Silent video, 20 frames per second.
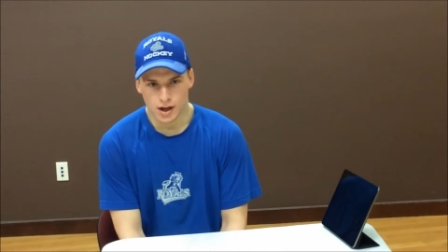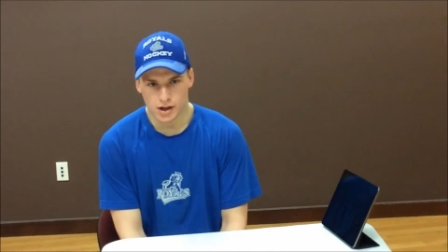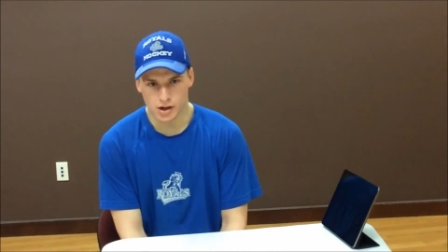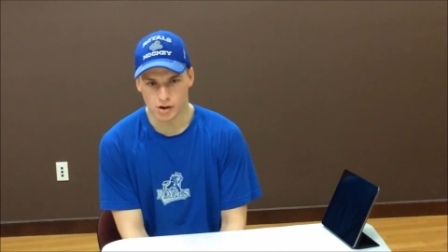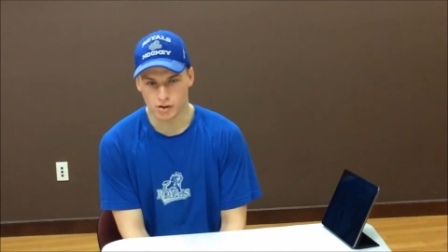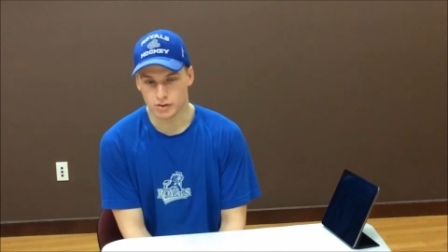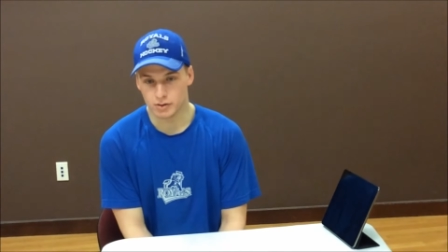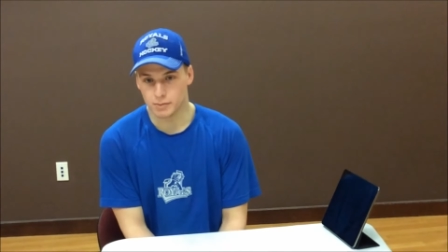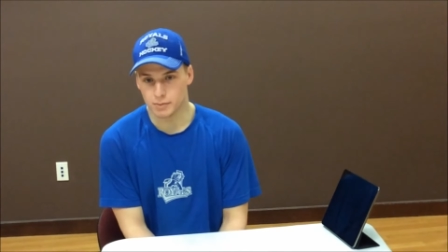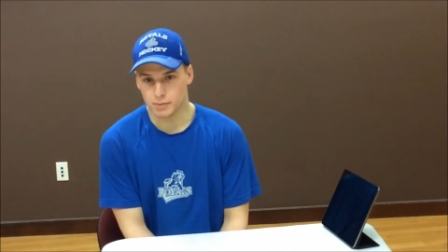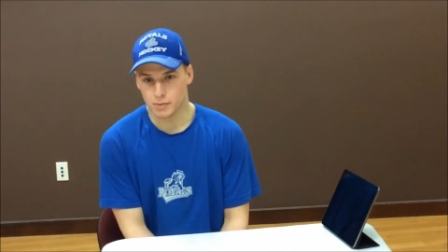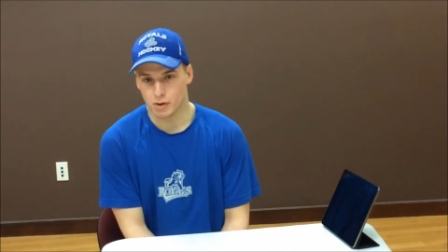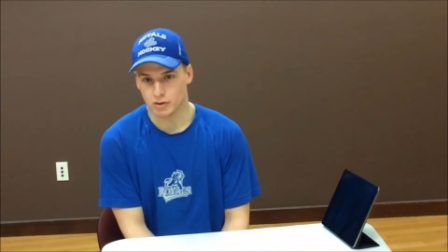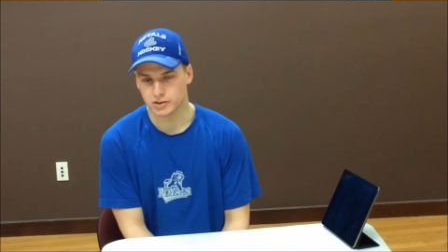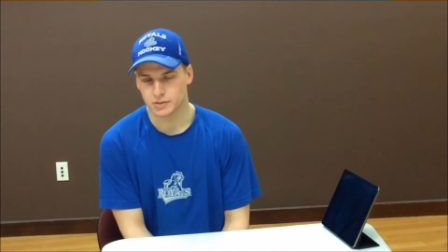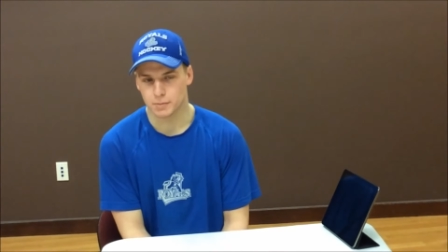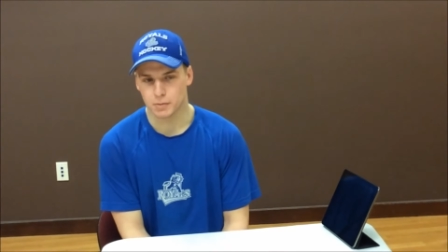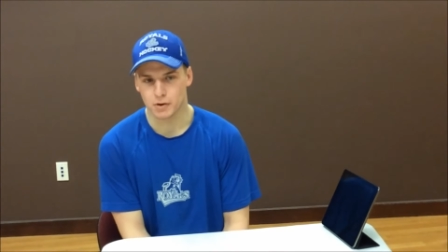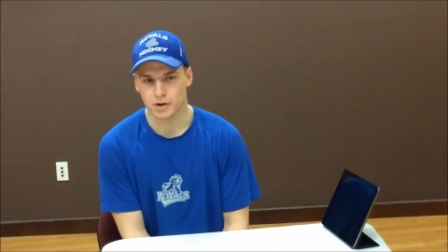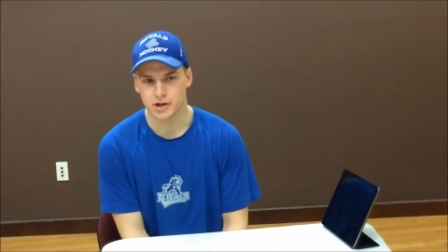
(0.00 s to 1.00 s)
you know,
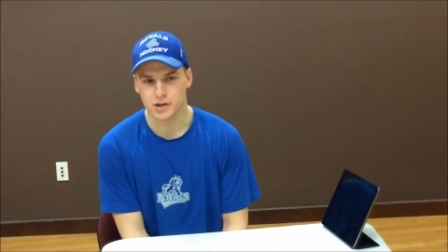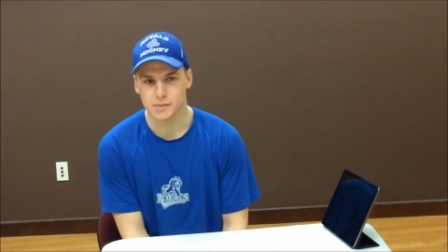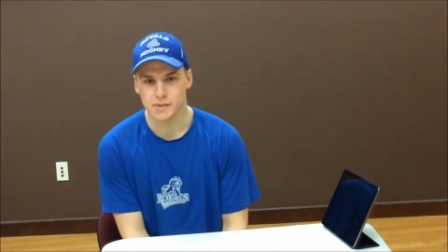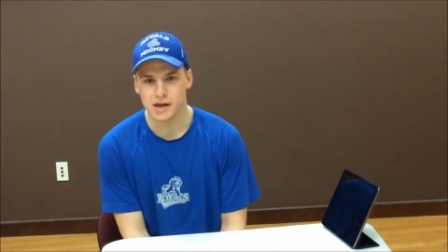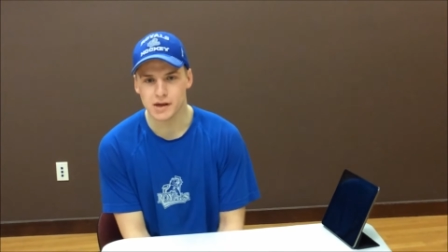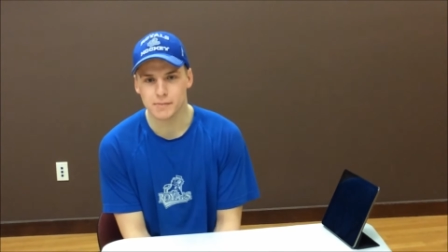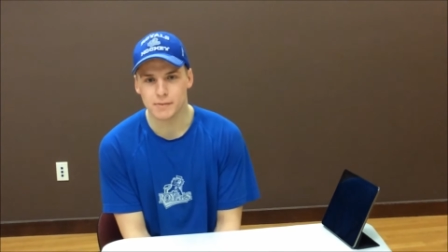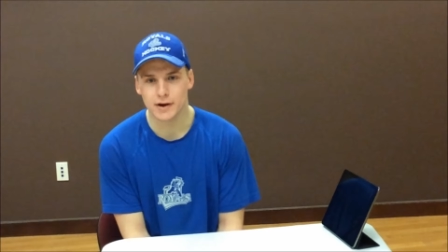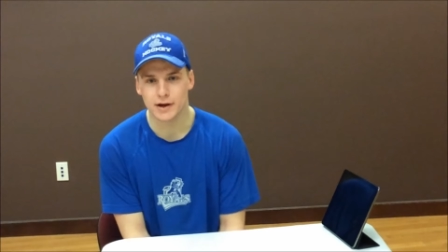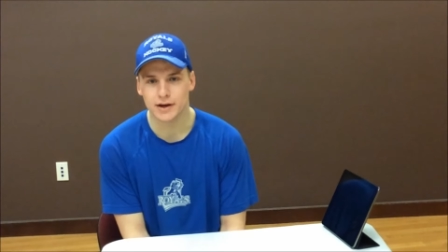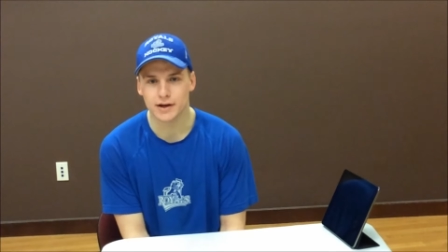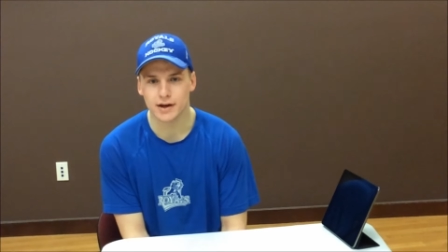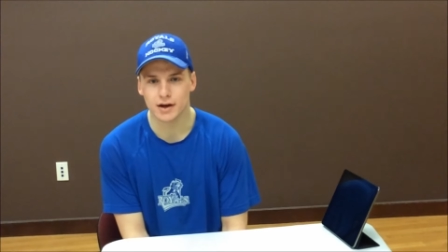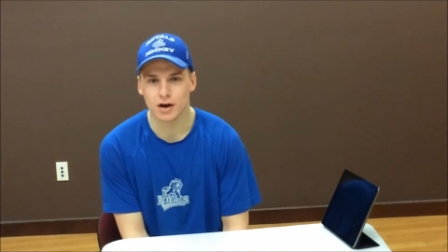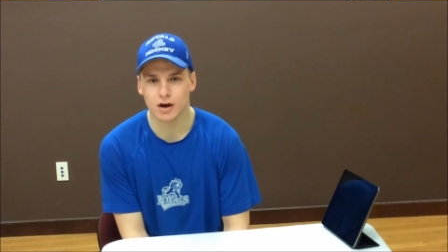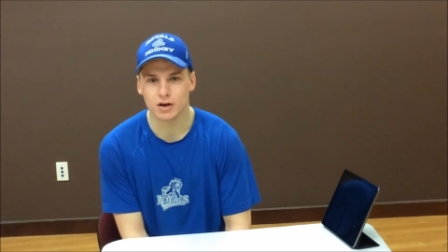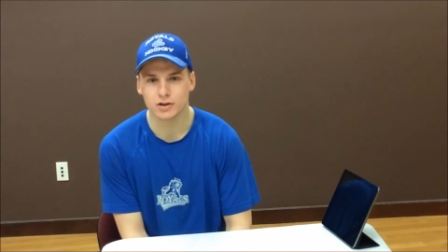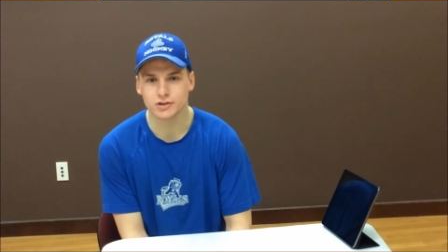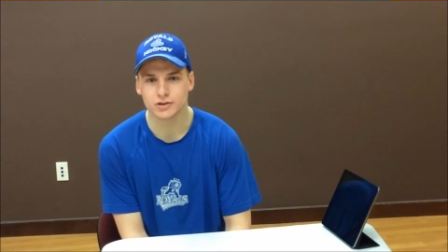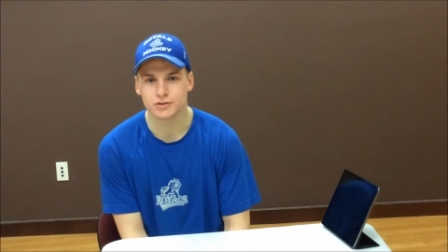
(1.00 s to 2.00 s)
most important to me, but
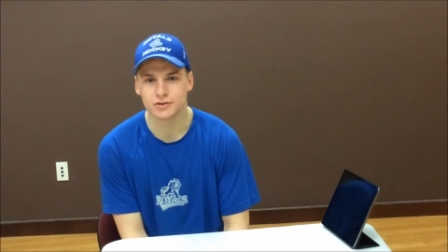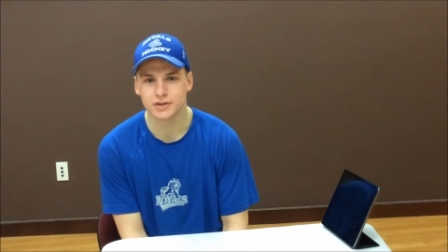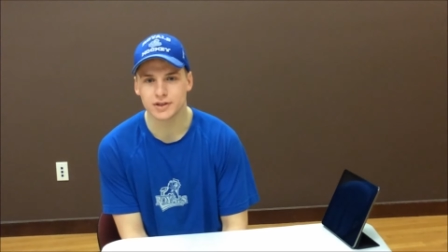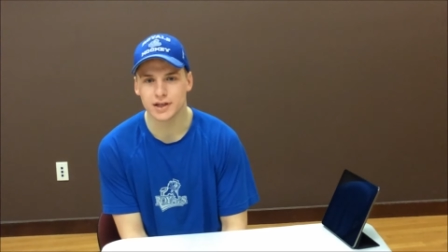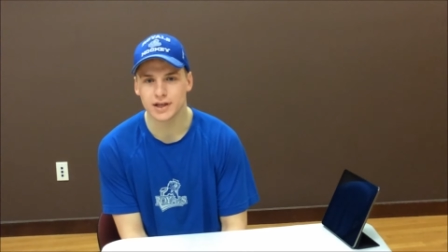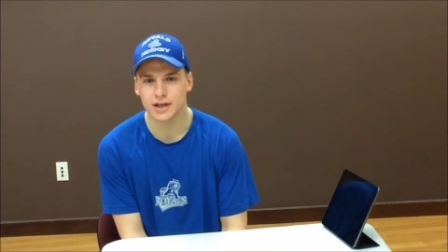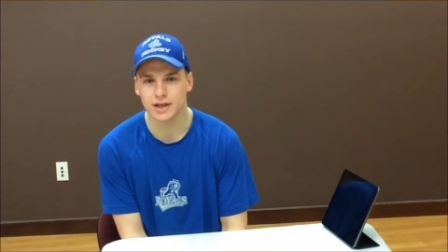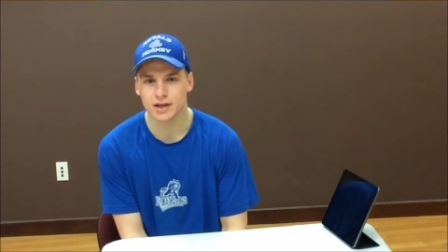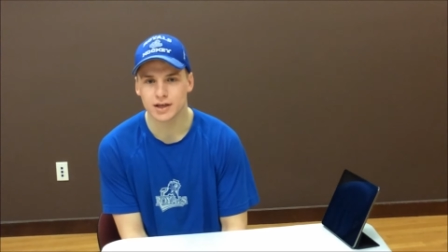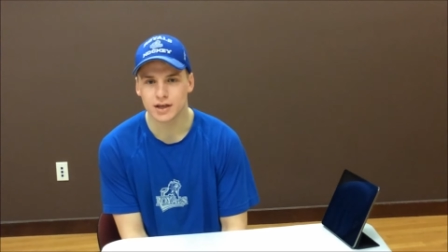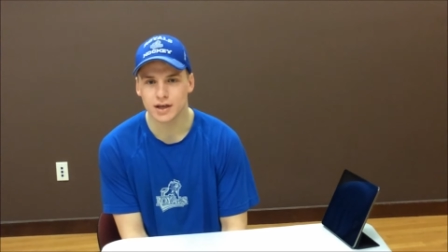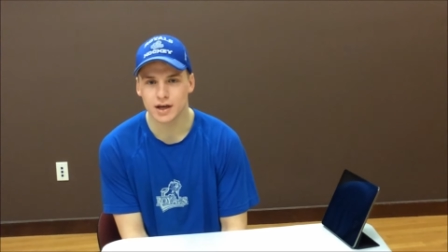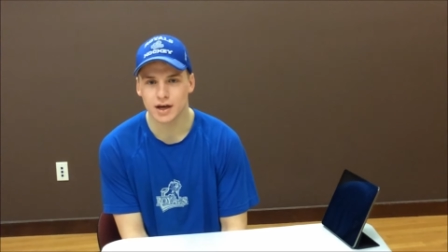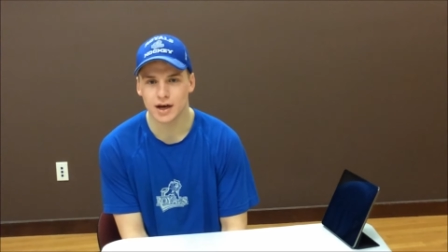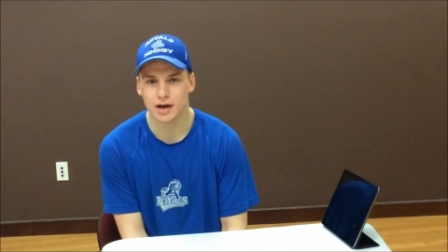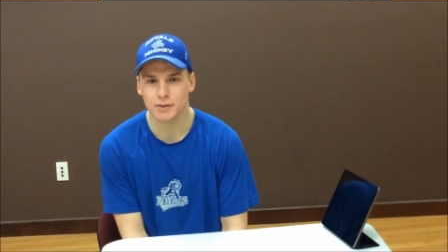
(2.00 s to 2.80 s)
also seeing uh,